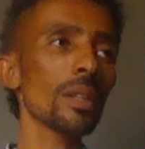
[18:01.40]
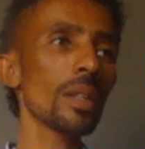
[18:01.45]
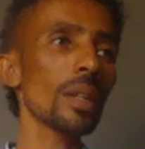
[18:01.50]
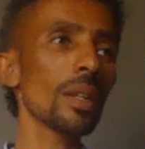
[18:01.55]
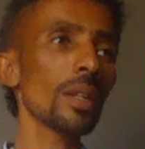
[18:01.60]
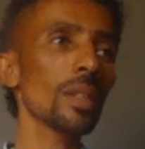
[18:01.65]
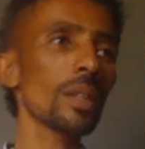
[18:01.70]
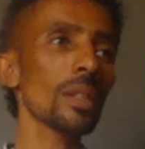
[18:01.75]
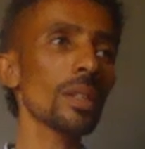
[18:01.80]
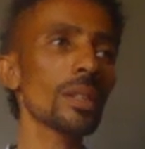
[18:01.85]

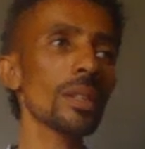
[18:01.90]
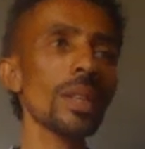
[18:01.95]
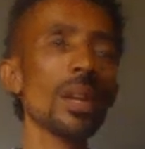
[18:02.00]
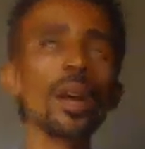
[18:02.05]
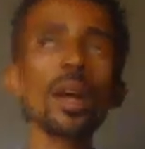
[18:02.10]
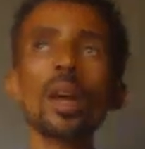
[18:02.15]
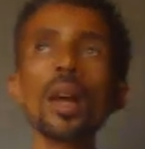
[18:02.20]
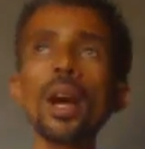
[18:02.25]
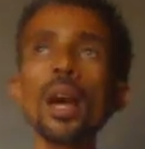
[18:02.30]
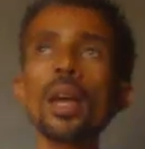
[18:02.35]
techniques,
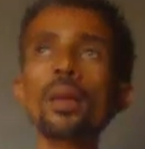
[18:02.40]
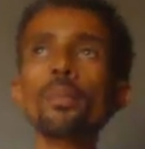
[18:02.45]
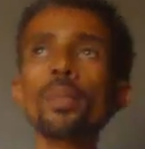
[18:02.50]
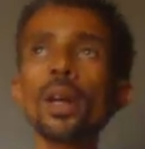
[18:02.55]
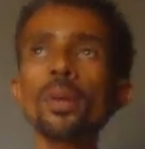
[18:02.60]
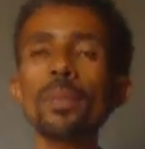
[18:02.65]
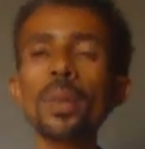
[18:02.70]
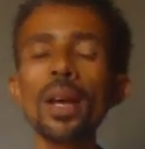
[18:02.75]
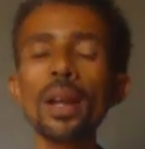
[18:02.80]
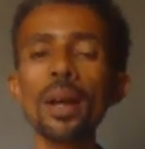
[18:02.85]

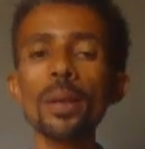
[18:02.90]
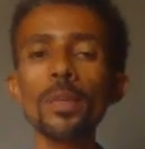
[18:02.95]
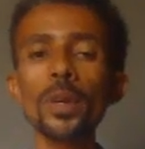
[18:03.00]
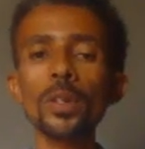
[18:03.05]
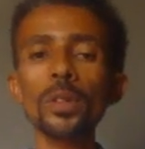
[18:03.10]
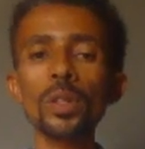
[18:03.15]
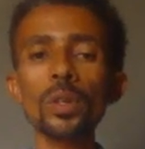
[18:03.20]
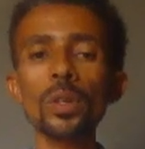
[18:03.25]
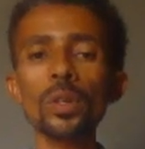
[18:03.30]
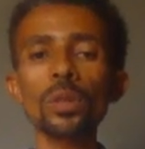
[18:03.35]

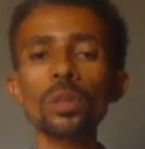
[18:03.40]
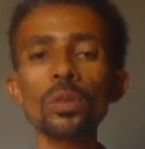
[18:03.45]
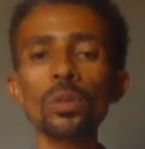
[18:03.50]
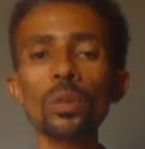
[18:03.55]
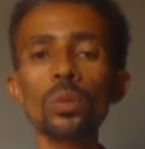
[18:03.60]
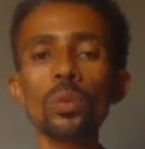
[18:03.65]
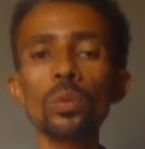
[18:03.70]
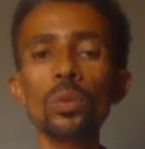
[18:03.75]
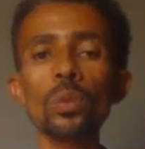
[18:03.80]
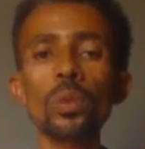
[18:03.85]
hyperparameter
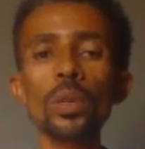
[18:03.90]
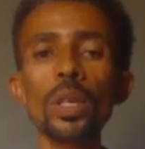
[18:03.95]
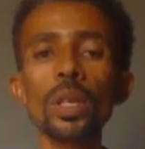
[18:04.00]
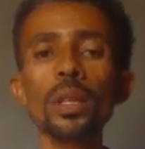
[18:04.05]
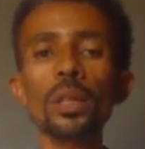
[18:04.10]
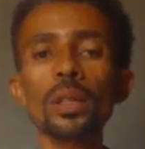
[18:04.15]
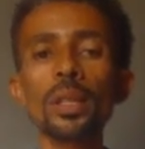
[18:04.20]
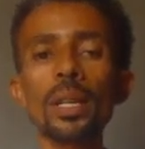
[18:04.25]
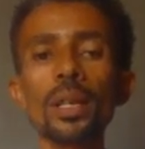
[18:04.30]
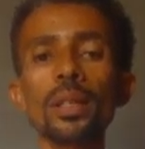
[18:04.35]

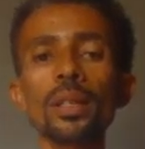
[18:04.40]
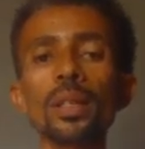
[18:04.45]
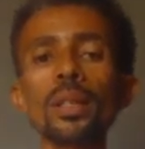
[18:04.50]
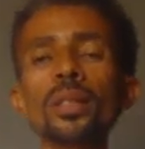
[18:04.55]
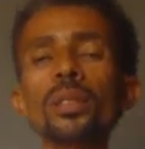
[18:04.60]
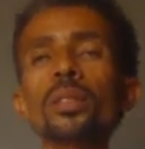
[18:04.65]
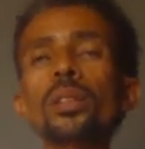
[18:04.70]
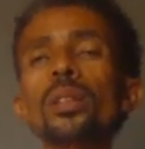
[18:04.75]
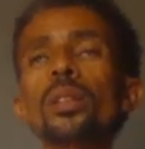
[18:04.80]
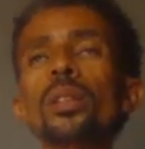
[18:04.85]
tuning
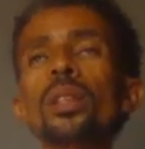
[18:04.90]
techniques,